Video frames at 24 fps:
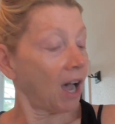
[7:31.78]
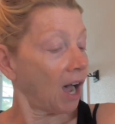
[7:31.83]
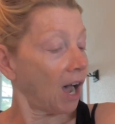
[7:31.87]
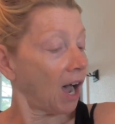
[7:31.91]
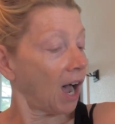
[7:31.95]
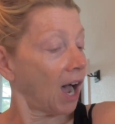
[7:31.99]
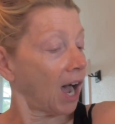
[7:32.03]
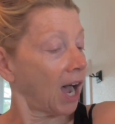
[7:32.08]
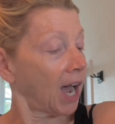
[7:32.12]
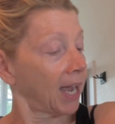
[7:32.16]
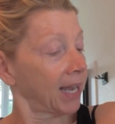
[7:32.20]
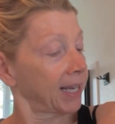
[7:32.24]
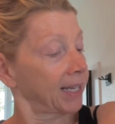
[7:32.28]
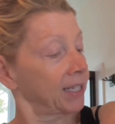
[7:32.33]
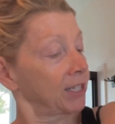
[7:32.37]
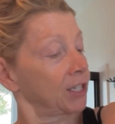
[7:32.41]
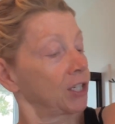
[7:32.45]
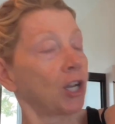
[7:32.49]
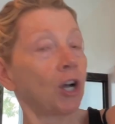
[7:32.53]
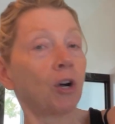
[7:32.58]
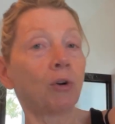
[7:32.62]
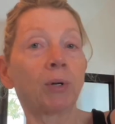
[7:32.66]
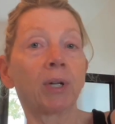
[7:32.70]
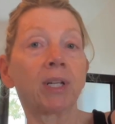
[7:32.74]
I
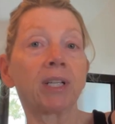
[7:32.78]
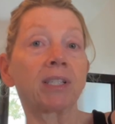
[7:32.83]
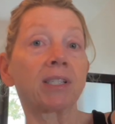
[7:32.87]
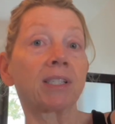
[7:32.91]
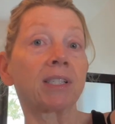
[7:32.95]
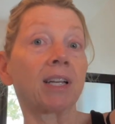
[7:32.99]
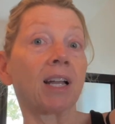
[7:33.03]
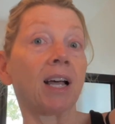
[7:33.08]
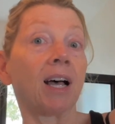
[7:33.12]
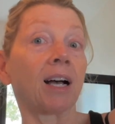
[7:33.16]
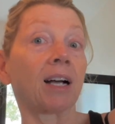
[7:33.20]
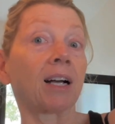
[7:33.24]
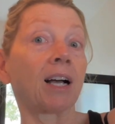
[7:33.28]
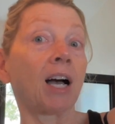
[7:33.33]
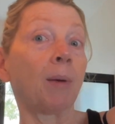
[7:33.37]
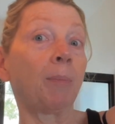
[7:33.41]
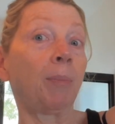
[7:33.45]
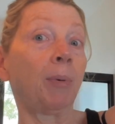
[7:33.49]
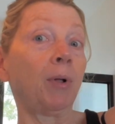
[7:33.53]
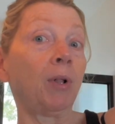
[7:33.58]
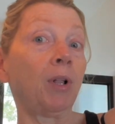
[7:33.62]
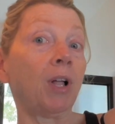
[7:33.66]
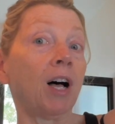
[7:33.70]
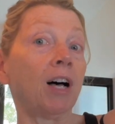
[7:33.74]
noticed a
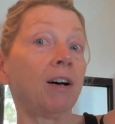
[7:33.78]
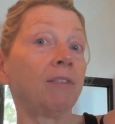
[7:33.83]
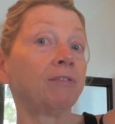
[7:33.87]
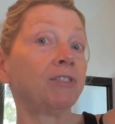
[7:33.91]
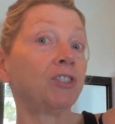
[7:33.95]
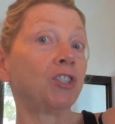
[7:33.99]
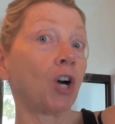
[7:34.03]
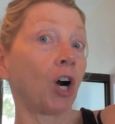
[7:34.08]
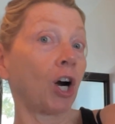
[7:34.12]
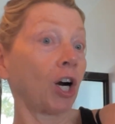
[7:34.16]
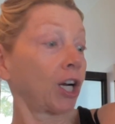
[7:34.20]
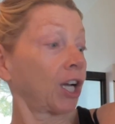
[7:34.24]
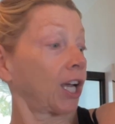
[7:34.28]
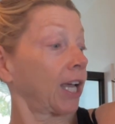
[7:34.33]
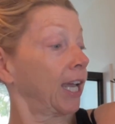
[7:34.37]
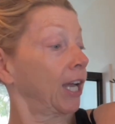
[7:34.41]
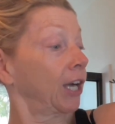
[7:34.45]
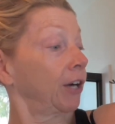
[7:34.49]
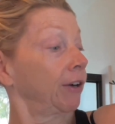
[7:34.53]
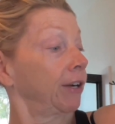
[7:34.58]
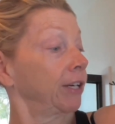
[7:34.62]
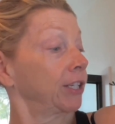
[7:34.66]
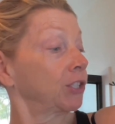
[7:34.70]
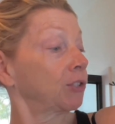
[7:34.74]
couple of dark
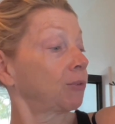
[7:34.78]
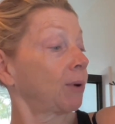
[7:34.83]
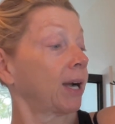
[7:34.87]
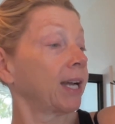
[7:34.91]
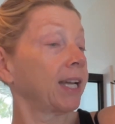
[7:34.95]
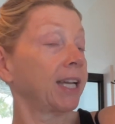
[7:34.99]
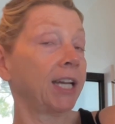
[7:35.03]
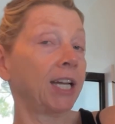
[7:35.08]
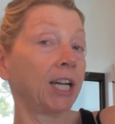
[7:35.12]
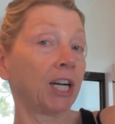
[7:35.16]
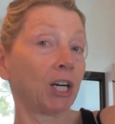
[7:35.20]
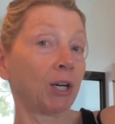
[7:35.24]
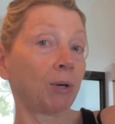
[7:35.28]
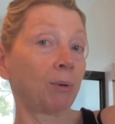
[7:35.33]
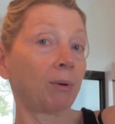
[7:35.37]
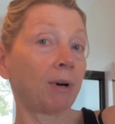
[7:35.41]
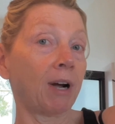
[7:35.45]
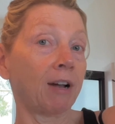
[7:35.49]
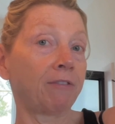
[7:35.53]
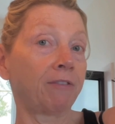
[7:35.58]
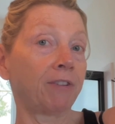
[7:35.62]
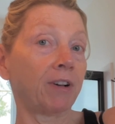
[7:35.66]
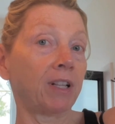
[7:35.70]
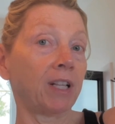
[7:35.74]
areas right here where
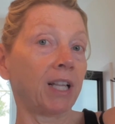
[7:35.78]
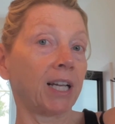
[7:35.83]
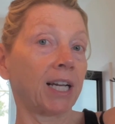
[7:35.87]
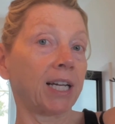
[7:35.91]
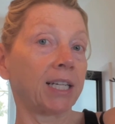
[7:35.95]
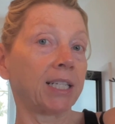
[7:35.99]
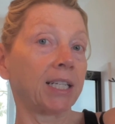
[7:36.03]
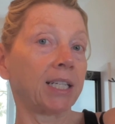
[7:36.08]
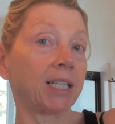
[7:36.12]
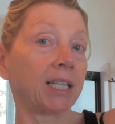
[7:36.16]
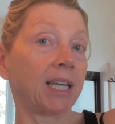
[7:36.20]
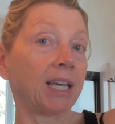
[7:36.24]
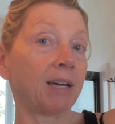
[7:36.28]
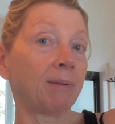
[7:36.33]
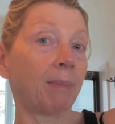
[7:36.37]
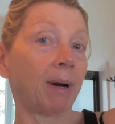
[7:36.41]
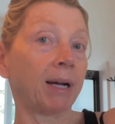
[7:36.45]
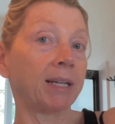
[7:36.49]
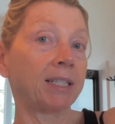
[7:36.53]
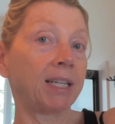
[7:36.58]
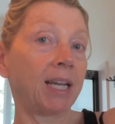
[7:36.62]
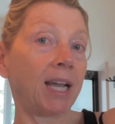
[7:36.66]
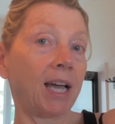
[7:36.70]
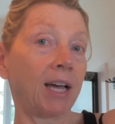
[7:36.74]
I felt like I didn't get
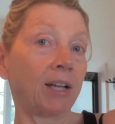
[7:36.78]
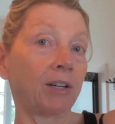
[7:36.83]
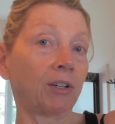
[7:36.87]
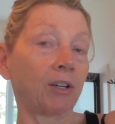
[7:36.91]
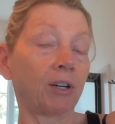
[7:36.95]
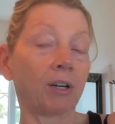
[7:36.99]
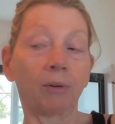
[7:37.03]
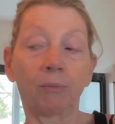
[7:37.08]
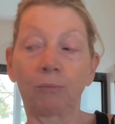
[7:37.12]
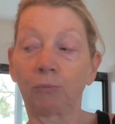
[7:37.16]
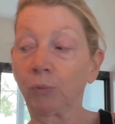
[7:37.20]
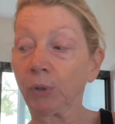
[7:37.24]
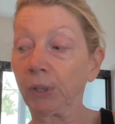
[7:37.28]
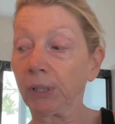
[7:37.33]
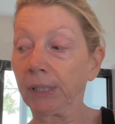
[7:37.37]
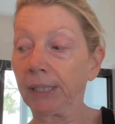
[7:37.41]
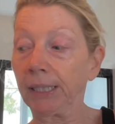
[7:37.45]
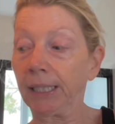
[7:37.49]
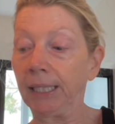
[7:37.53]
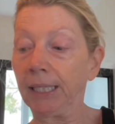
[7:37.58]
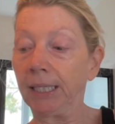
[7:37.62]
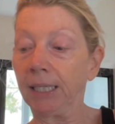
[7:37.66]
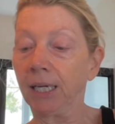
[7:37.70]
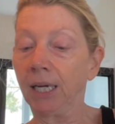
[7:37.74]
my tanner
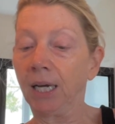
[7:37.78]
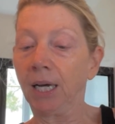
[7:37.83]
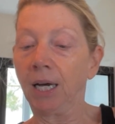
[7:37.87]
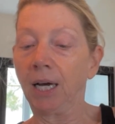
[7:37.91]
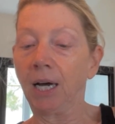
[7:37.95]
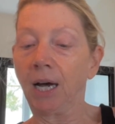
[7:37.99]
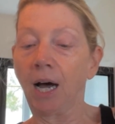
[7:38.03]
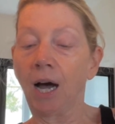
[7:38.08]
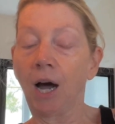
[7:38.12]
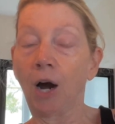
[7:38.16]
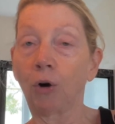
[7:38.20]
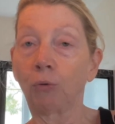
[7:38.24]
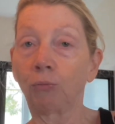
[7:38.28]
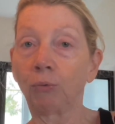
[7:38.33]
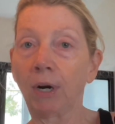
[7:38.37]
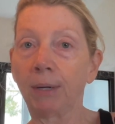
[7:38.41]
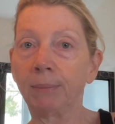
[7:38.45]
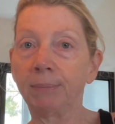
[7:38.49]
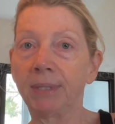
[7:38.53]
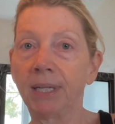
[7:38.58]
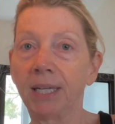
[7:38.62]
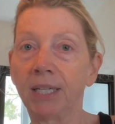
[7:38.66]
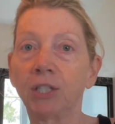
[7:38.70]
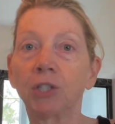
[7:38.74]
really
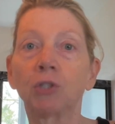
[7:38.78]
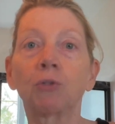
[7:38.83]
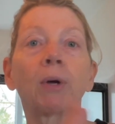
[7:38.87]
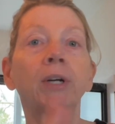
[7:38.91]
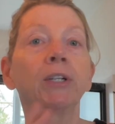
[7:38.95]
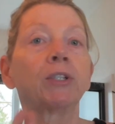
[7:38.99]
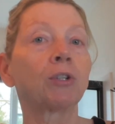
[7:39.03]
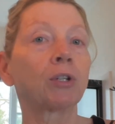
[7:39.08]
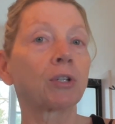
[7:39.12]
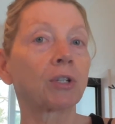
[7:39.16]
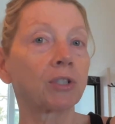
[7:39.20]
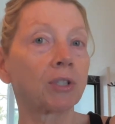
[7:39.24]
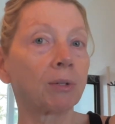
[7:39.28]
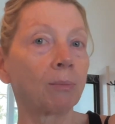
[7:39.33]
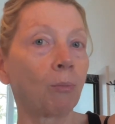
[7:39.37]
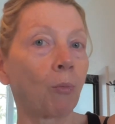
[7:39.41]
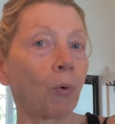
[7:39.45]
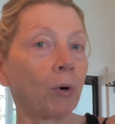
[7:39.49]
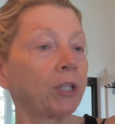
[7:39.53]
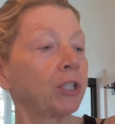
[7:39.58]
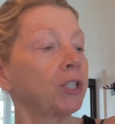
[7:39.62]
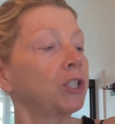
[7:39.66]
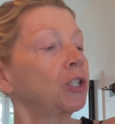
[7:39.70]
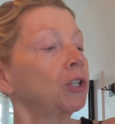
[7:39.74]
rubbed in, so I took some
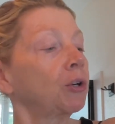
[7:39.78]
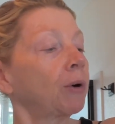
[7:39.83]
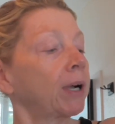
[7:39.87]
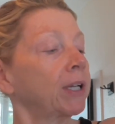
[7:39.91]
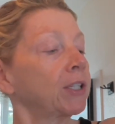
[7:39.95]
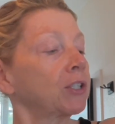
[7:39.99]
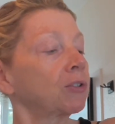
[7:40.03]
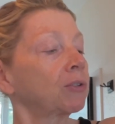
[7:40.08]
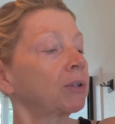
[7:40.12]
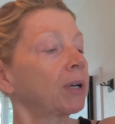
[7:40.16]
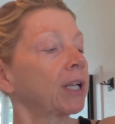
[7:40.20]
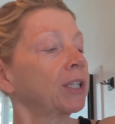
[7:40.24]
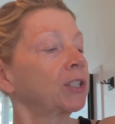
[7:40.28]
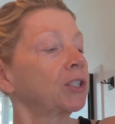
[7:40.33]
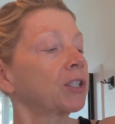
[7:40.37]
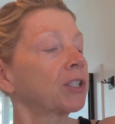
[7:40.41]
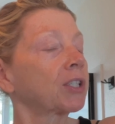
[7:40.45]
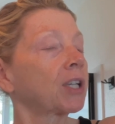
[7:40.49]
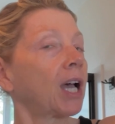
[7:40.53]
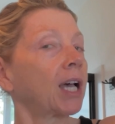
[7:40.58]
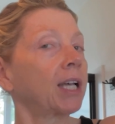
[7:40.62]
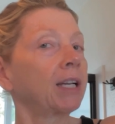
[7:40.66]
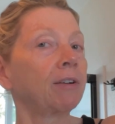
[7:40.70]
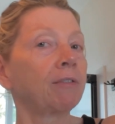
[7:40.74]
moisturizer and I
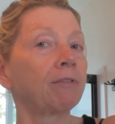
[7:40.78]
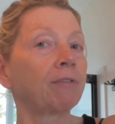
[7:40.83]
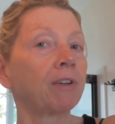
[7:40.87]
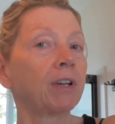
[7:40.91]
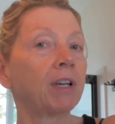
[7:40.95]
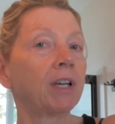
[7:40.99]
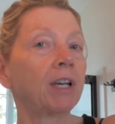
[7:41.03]
just kind of